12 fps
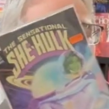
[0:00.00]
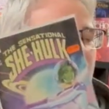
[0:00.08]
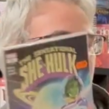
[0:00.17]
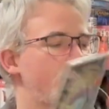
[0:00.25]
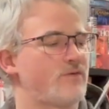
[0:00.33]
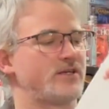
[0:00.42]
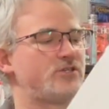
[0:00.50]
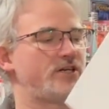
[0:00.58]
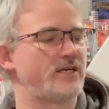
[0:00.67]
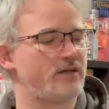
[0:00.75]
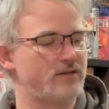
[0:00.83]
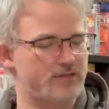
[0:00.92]
write
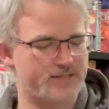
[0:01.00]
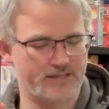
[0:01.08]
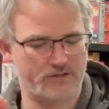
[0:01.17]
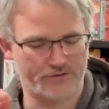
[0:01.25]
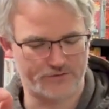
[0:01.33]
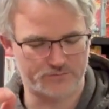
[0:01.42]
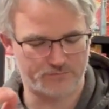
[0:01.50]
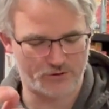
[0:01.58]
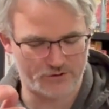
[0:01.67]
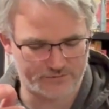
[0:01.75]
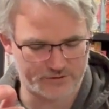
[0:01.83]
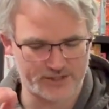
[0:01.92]
She-Hulk, still got those
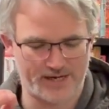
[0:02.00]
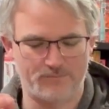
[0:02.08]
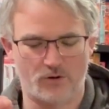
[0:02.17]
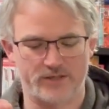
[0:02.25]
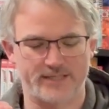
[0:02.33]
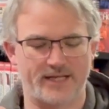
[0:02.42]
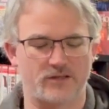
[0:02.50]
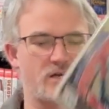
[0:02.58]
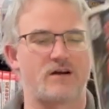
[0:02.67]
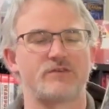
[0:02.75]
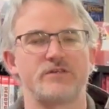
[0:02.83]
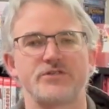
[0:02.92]
beautiful Jen Bartel
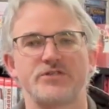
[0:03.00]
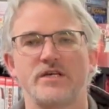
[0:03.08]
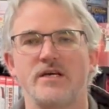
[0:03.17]
covers.